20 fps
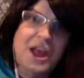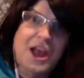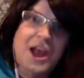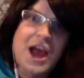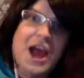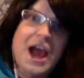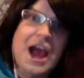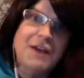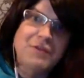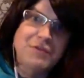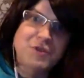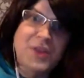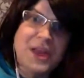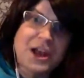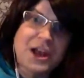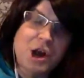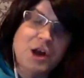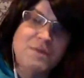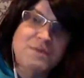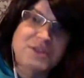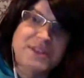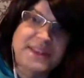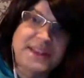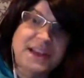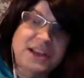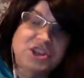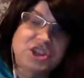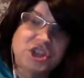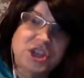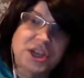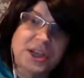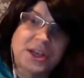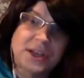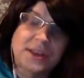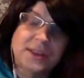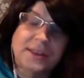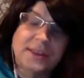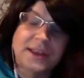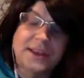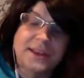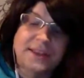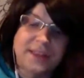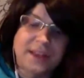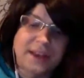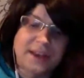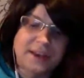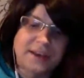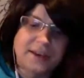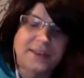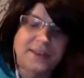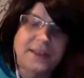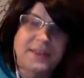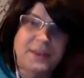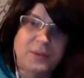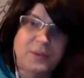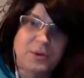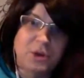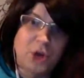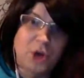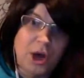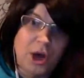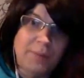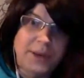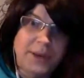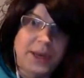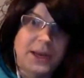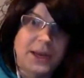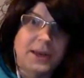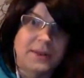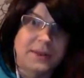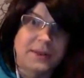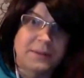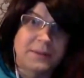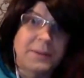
After that conversation, they decided that they were nominating them.